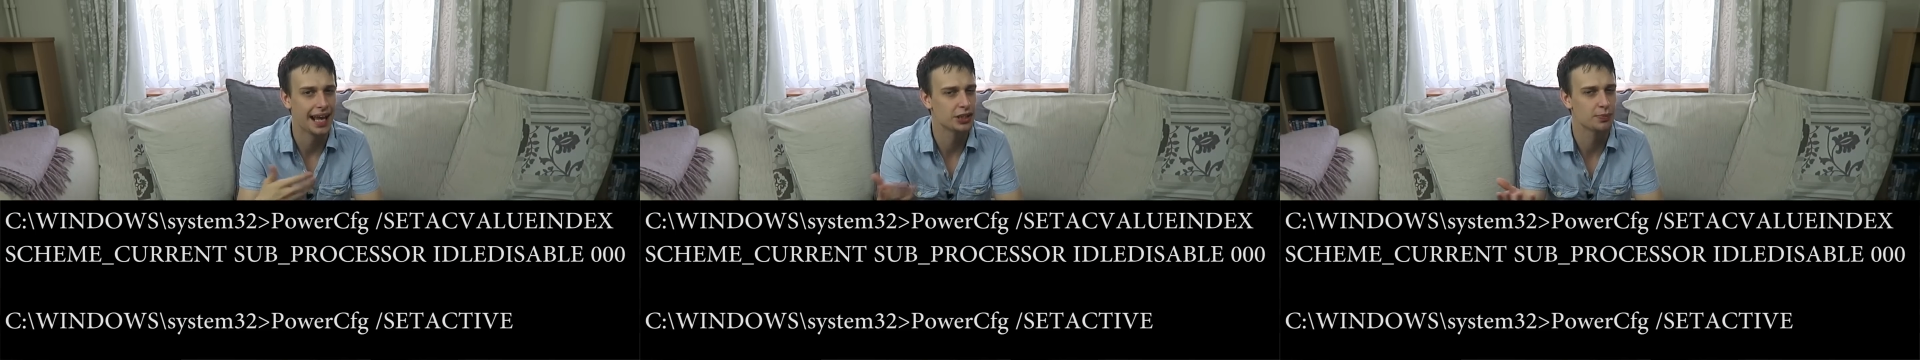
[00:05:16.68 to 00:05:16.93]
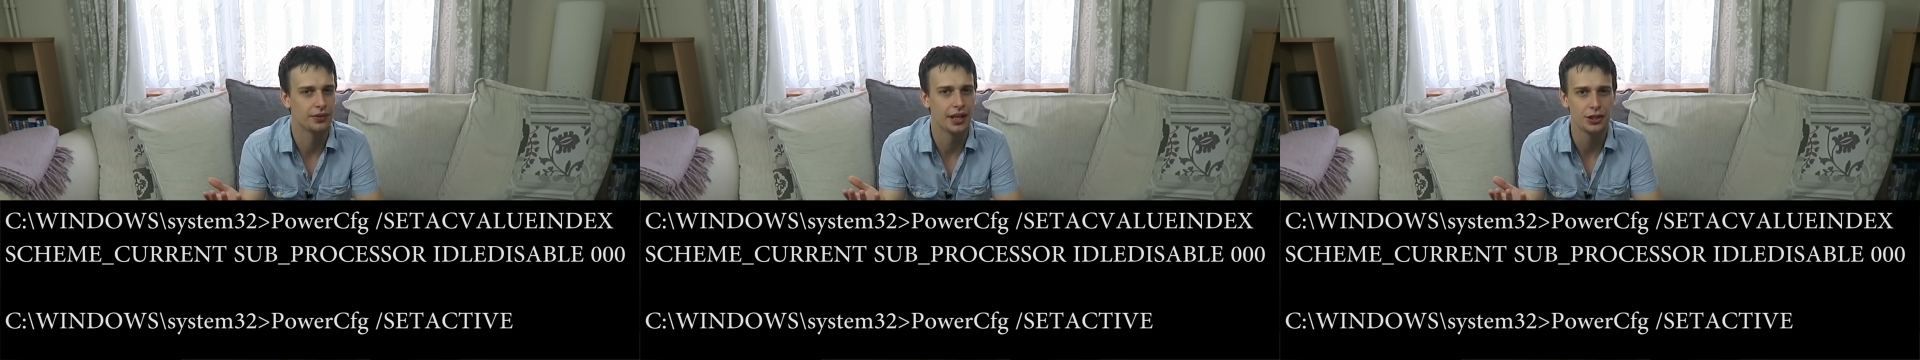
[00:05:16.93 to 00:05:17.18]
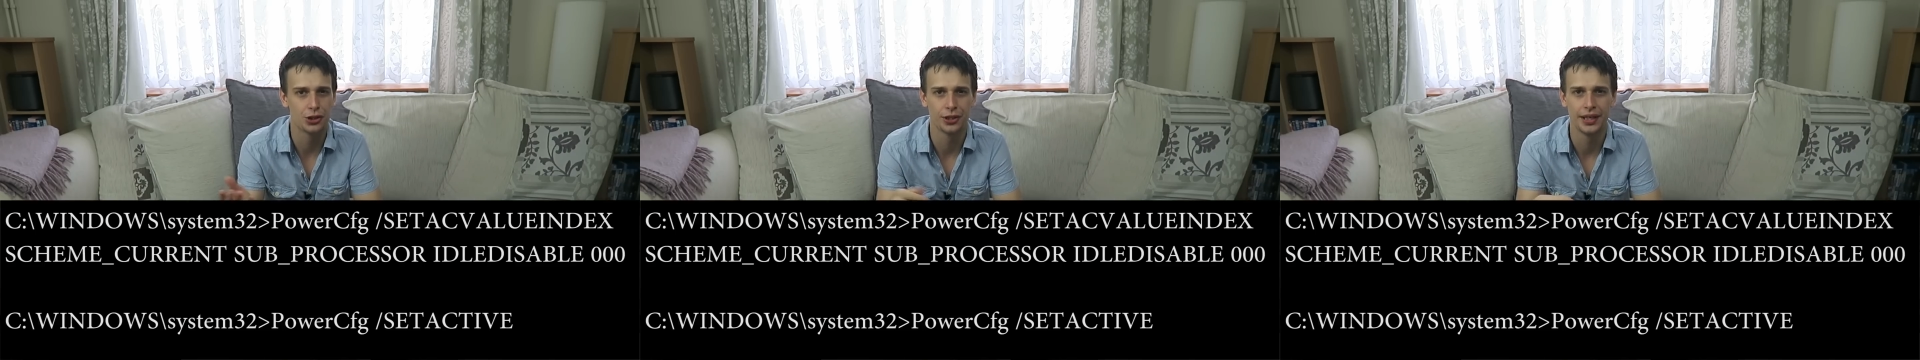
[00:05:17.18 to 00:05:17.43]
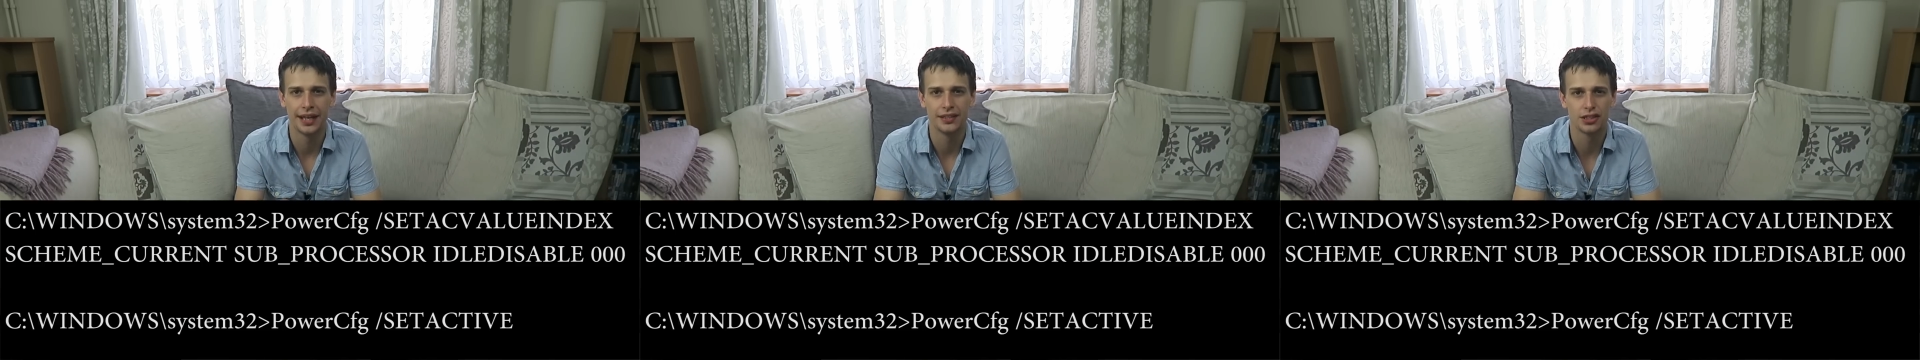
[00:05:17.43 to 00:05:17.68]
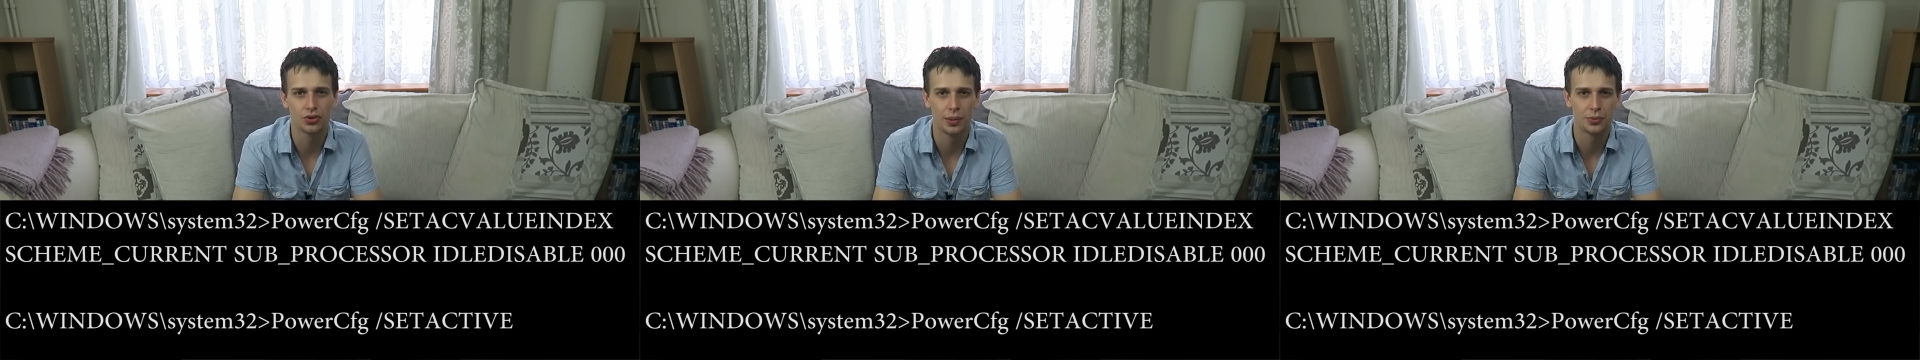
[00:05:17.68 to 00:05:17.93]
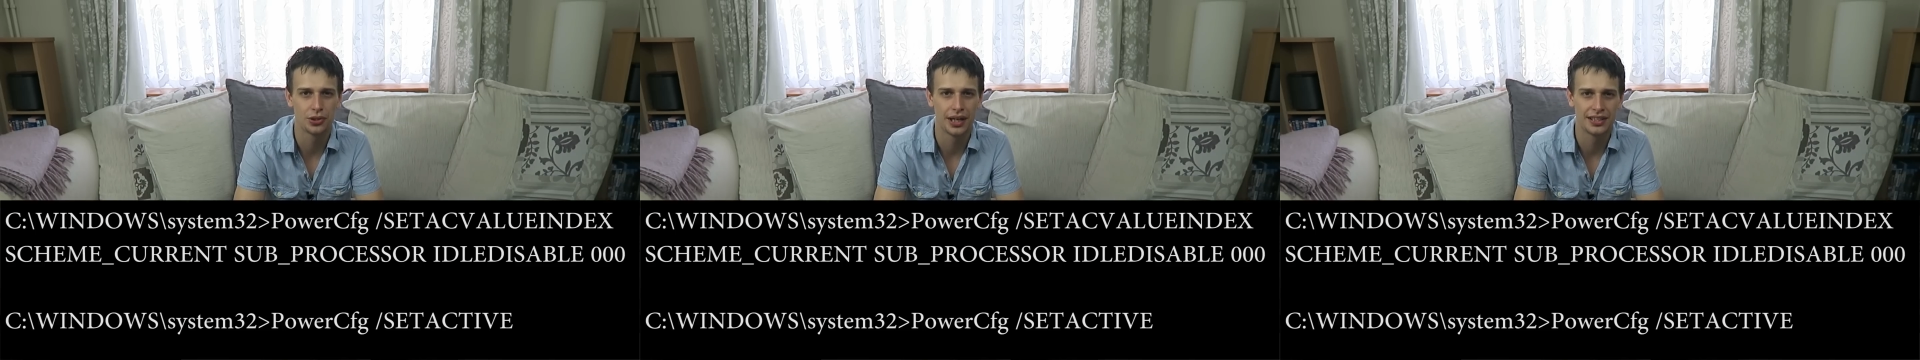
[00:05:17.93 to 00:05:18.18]
explanation and
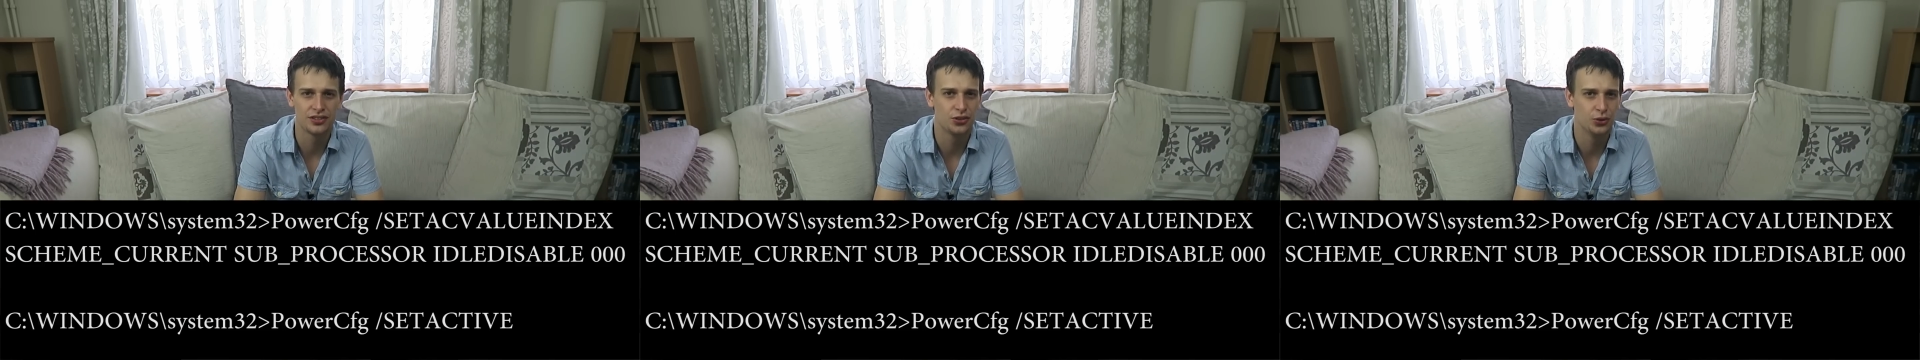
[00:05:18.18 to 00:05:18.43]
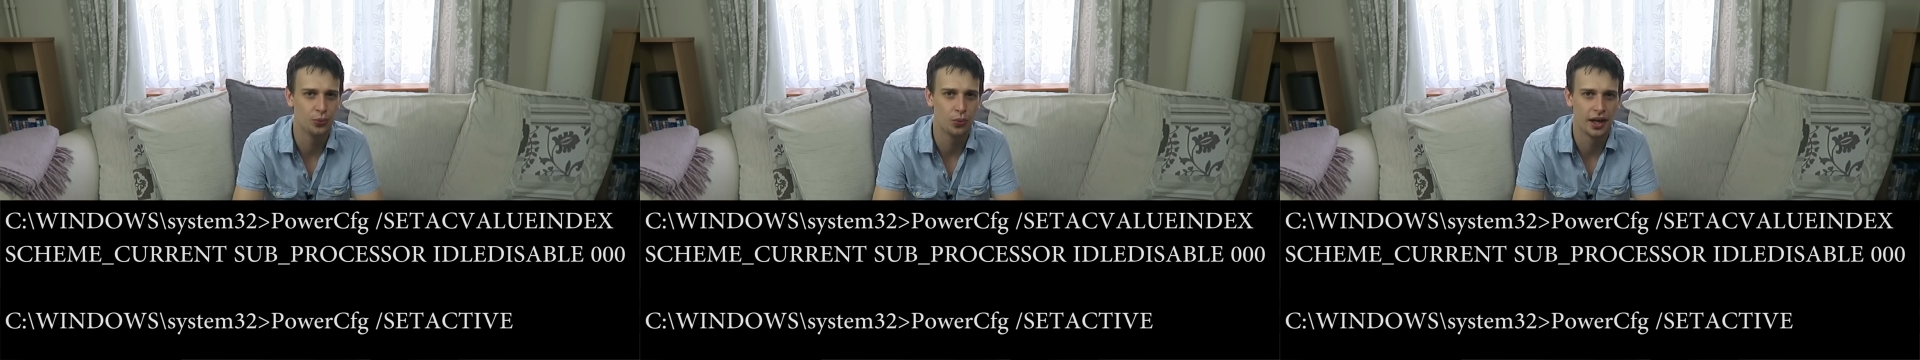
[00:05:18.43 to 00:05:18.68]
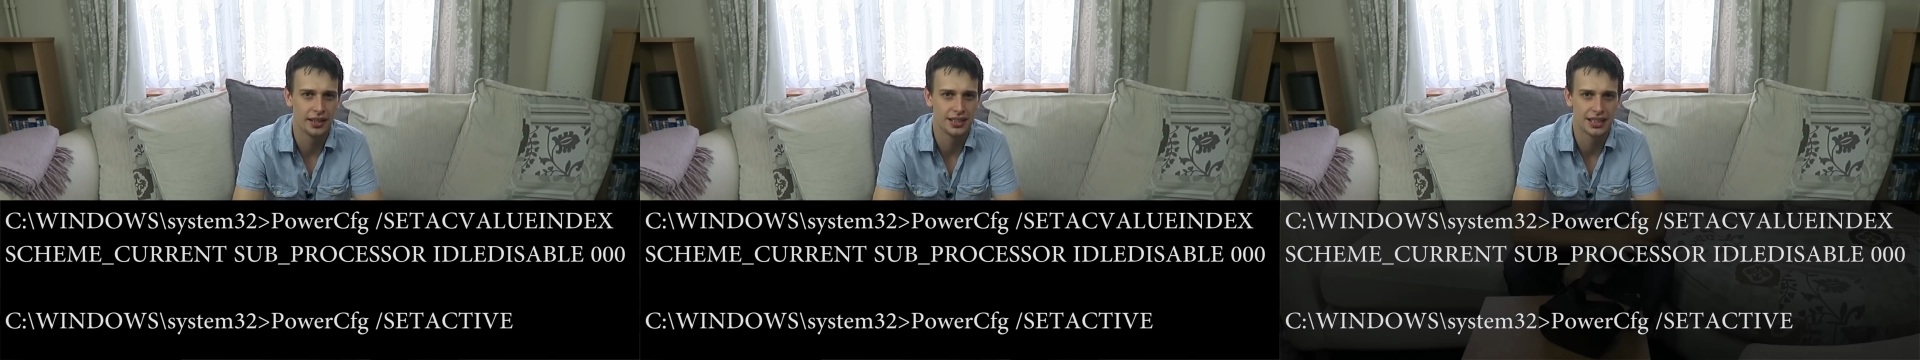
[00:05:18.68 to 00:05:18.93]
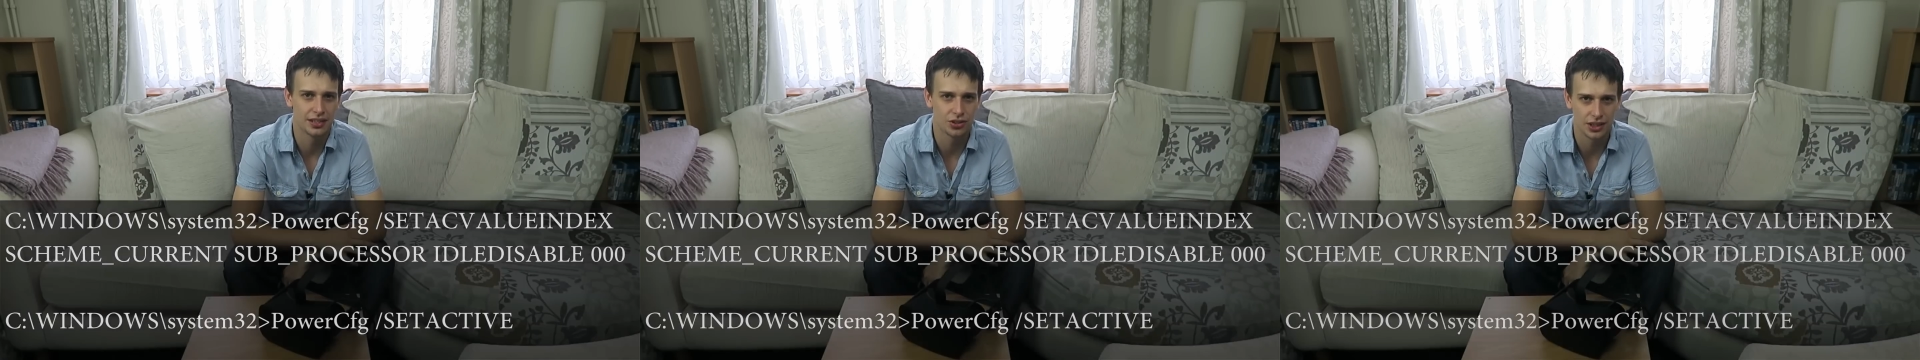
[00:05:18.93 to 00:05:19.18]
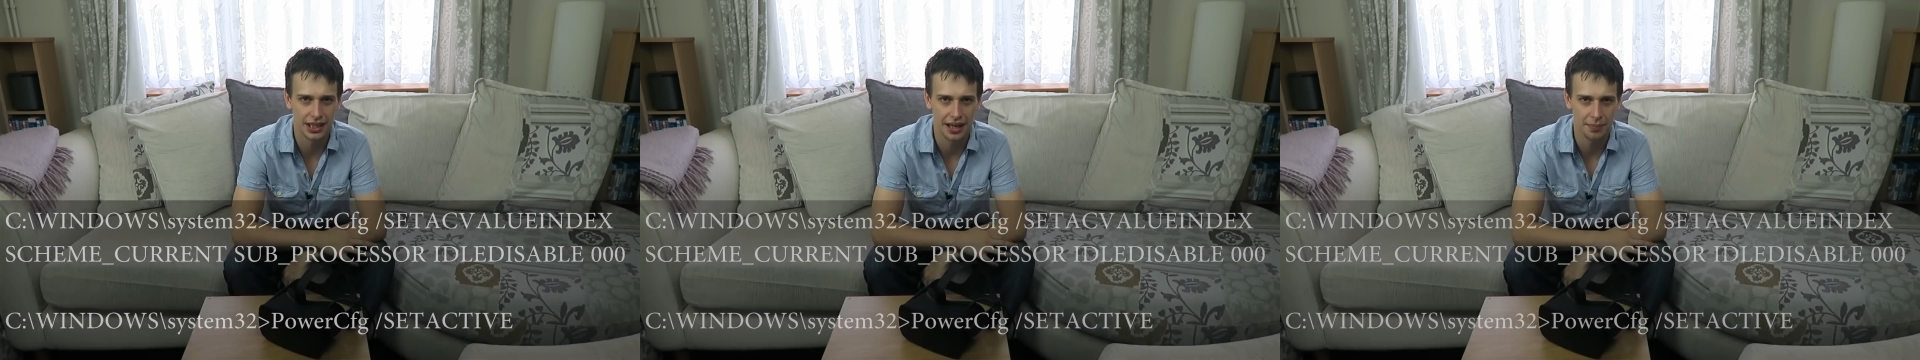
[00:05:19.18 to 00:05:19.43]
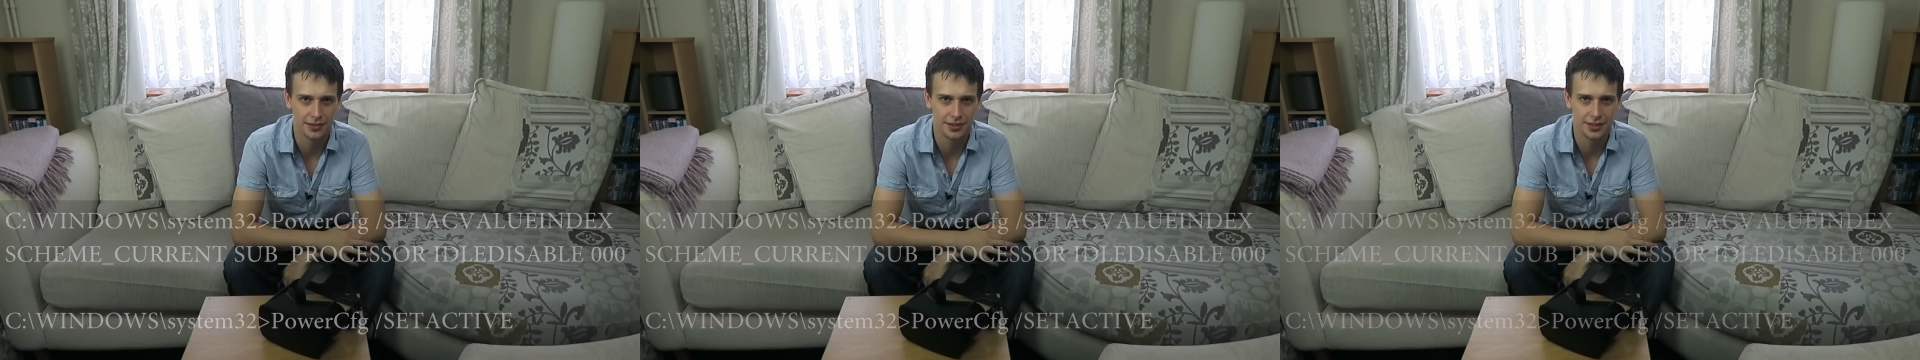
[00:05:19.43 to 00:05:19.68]
description as to why this actually
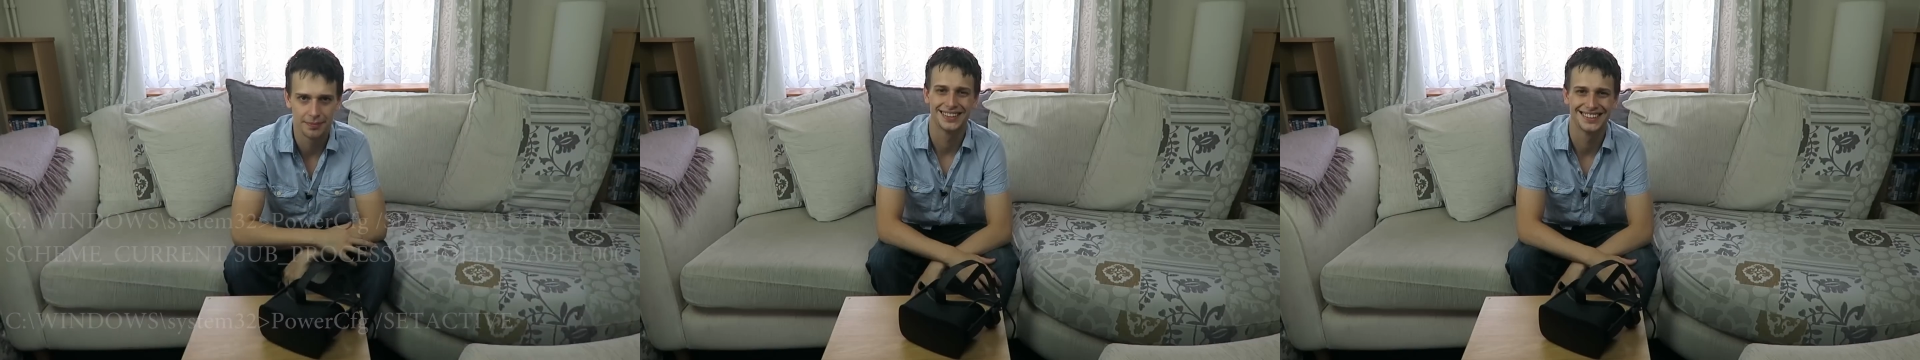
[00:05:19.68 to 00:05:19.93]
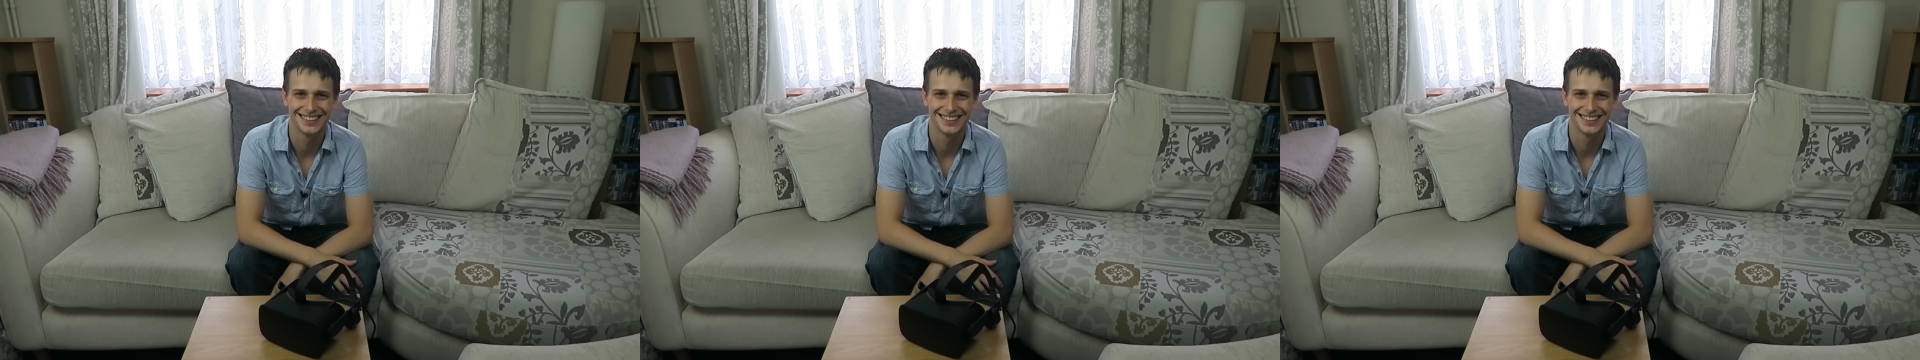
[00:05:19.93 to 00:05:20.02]
happens.